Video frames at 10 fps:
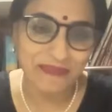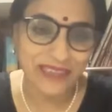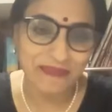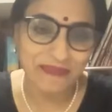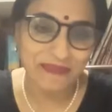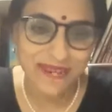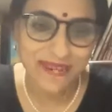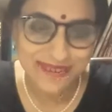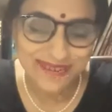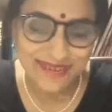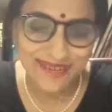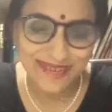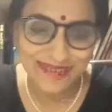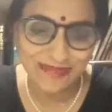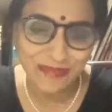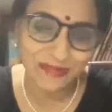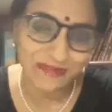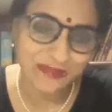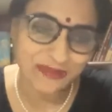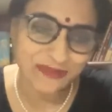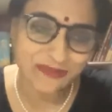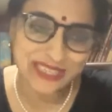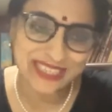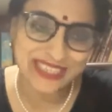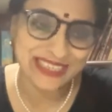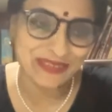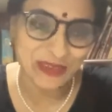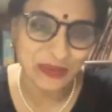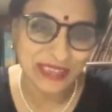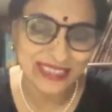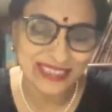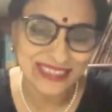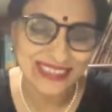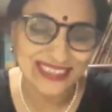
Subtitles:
I please invite both of you to please deliver your lecture?